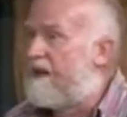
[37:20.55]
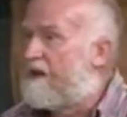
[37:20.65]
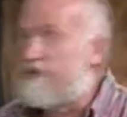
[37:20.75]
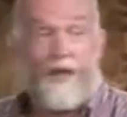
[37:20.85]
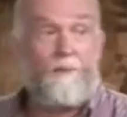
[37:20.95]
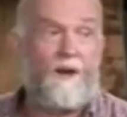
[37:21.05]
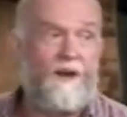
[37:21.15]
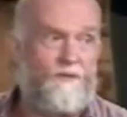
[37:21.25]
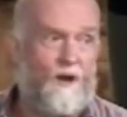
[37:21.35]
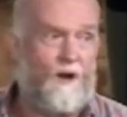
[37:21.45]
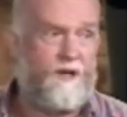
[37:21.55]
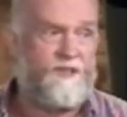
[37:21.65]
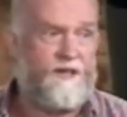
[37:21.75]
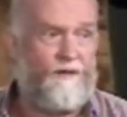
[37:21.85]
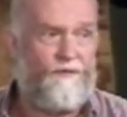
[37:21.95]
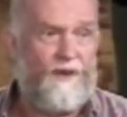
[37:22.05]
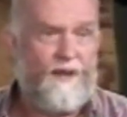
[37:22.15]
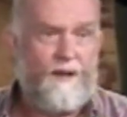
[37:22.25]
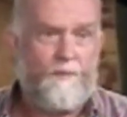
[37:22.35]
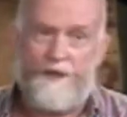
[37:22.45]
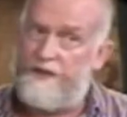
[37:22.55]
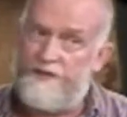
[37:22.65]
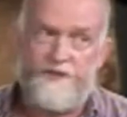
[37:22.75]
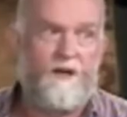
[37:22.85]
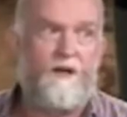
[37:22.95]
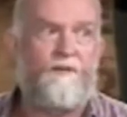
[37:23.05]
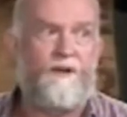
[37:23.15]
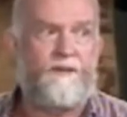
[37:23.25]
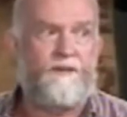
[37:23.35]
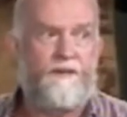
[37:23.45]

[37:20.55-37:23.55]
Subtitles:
because they believed a lot of stuff, but they just didn't live it.